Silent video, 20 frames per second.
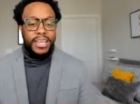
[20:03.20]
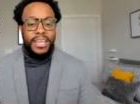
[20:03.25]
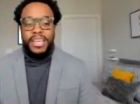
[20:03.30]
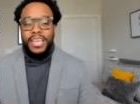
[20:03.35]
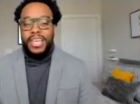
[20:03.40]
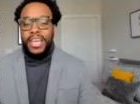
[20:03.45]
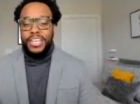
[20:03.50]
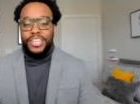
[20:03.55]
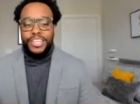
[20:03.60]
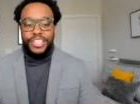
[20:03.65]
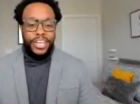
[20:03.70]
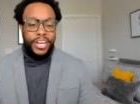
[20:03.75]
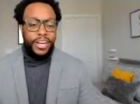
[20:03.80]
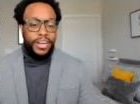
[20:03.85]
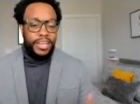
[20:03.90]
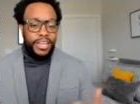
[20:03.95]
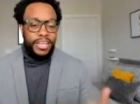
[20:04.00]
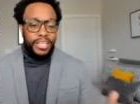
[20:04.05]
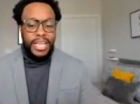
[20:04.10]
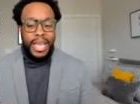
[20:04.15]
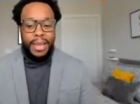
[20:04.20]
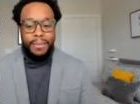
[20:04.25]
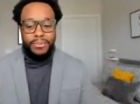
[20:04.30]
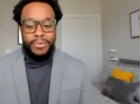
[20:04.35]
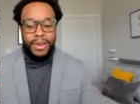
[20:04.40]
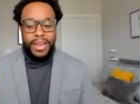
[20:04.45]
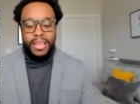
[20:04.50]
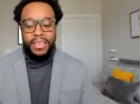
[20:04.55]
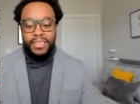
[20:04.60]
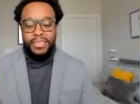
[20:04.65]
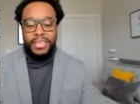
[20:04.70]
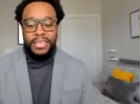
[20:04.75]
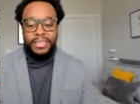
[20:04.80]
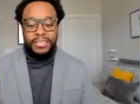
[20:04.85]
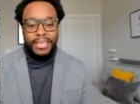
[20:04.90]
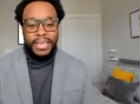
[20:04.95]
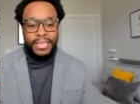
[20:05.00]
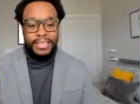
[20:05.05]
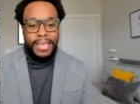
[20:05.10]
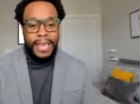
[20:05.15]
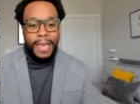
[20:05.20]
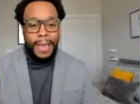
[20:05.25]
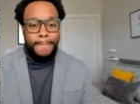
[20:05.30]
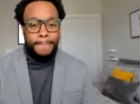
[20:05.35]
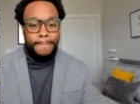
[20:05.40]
and share and collaborate and things like that.